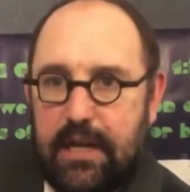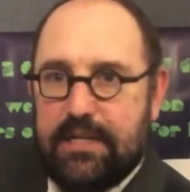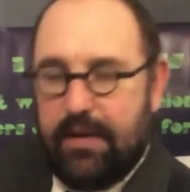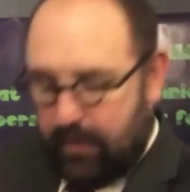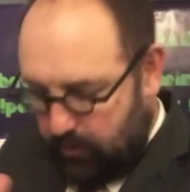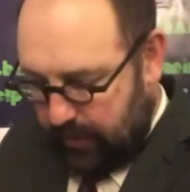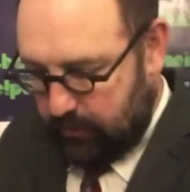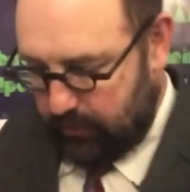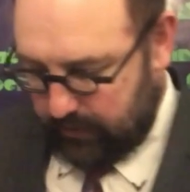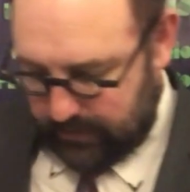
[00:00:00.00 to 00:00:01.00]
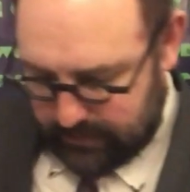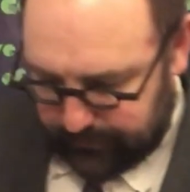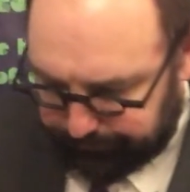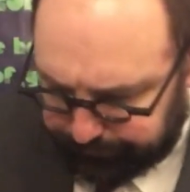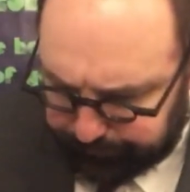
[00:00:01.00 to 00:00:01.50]
Let's have a quick look at this.
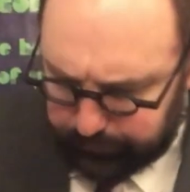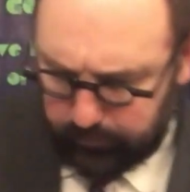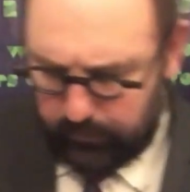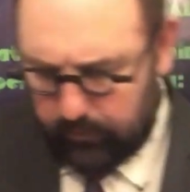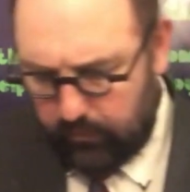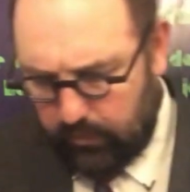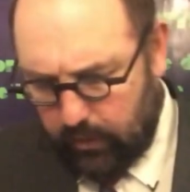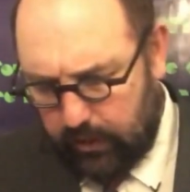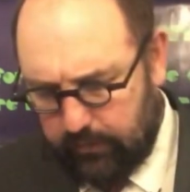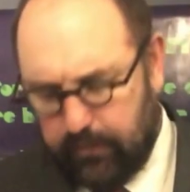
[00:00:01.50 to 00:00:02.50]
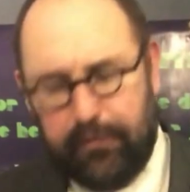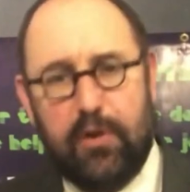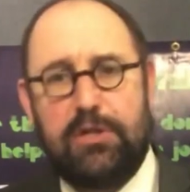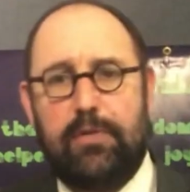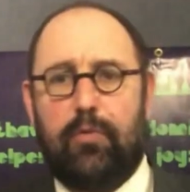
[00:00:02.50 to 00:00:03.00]
Well,
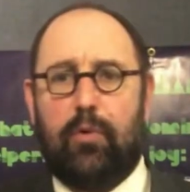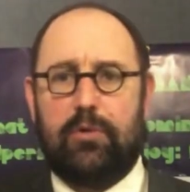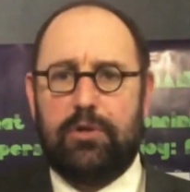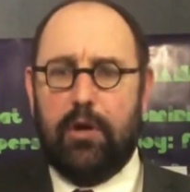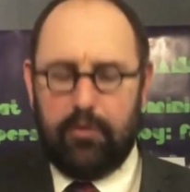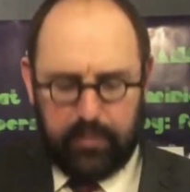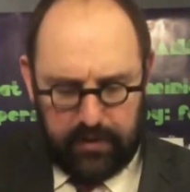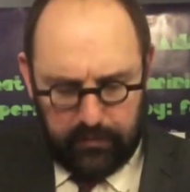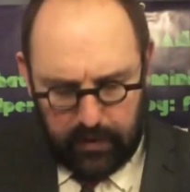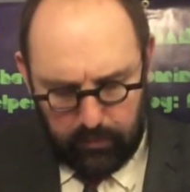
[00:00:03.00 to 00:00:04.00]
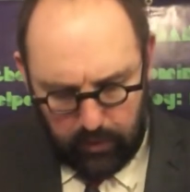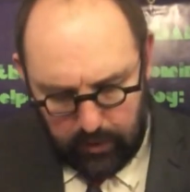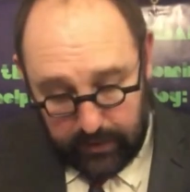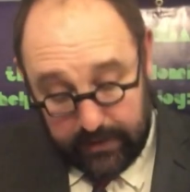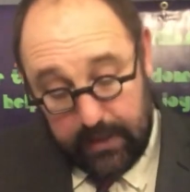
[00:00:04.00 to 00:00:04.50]
first of all, turn with me
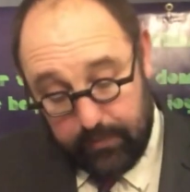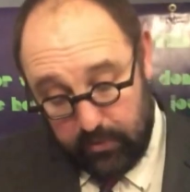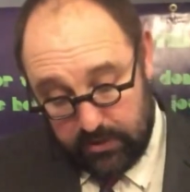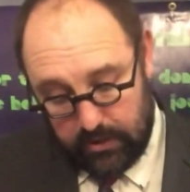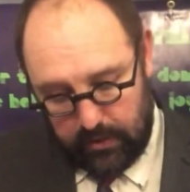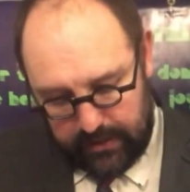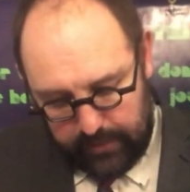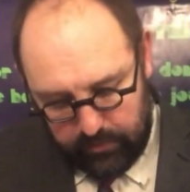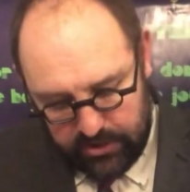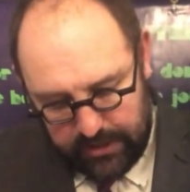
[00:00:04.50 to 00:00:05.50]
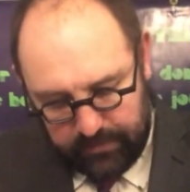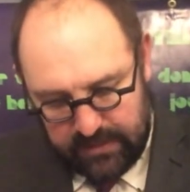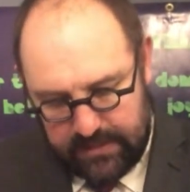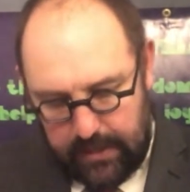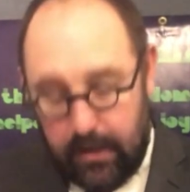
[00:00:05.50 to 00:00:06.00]
to a Hebrews, sorry, Hebrews chapter
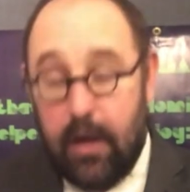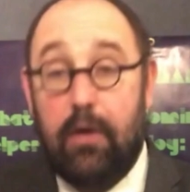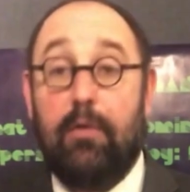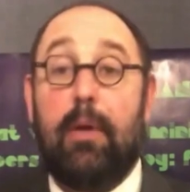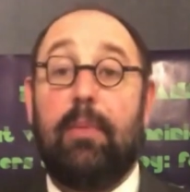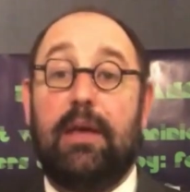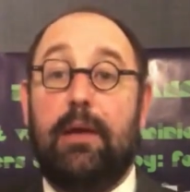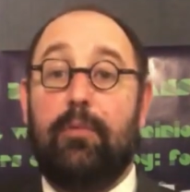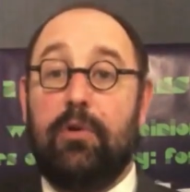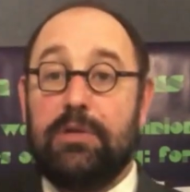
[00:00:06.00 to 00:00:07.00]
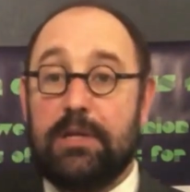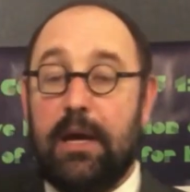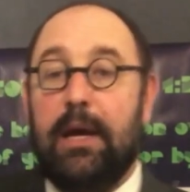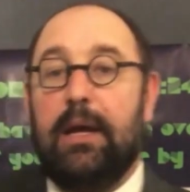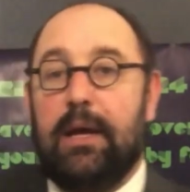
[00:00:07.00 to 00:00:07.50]
ten. Remember, Hebrews
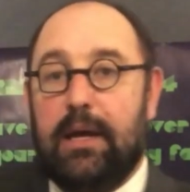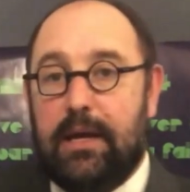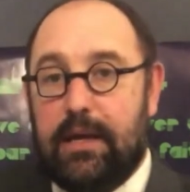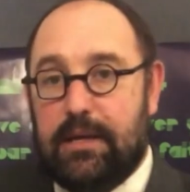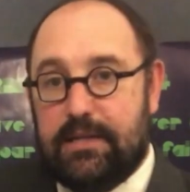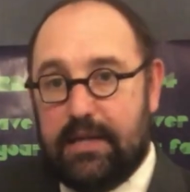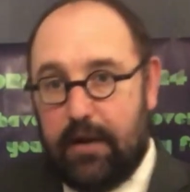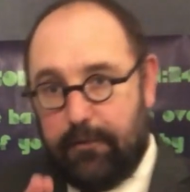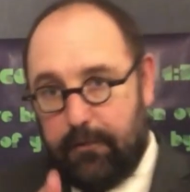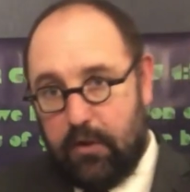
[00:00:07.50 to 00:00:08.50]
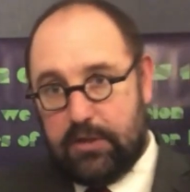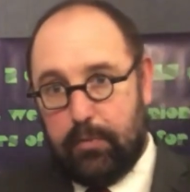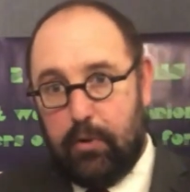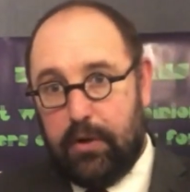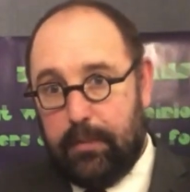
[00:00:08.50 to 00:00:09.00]
is that first
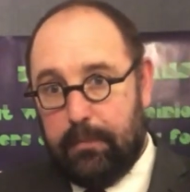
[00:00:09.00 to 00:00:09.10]
book